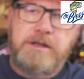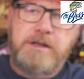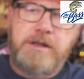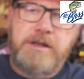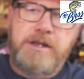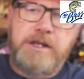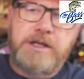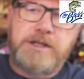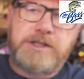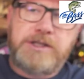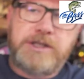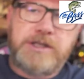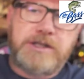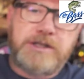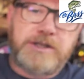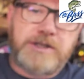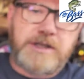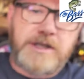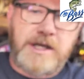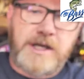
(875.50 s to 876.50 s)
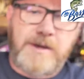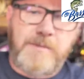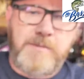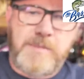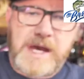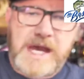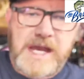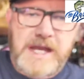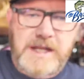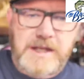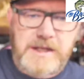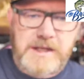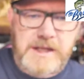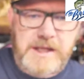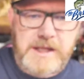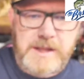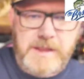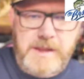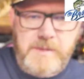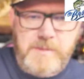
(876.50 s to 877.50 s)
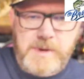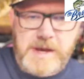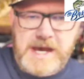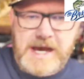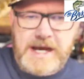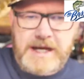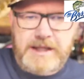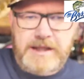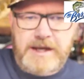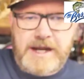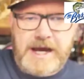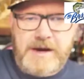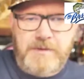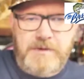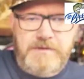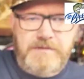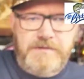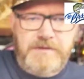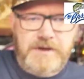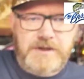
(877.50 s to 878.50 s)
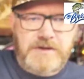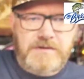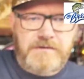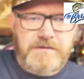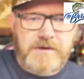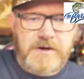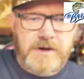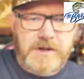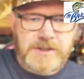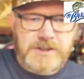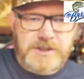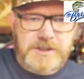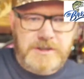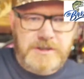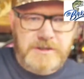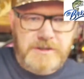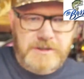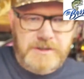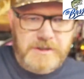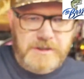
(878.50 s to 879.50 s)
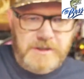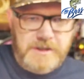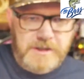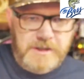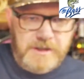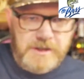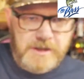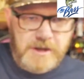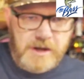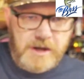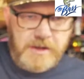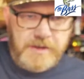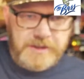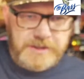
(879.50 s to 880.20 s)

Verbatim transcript: this is the bait in the pack that i would fish first on the